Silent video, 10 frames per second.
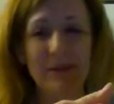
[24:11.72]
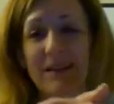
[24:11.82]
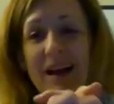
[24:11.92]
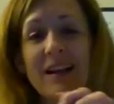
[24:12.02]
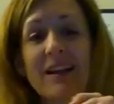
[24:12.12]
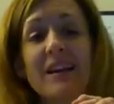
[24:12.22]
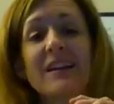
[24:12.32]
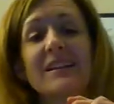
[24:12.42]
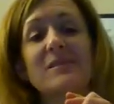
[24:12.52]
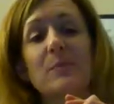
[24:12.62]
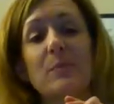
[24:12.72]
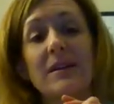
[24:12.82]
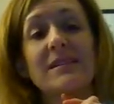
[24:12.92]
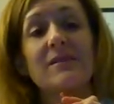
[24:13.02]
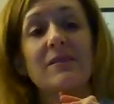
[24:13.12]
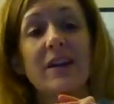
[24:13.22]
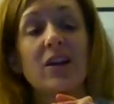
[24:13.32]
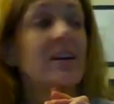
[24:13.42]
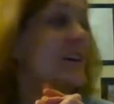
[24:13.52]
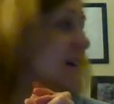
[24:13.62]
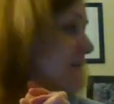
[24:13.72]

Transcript: me a lot it's it's very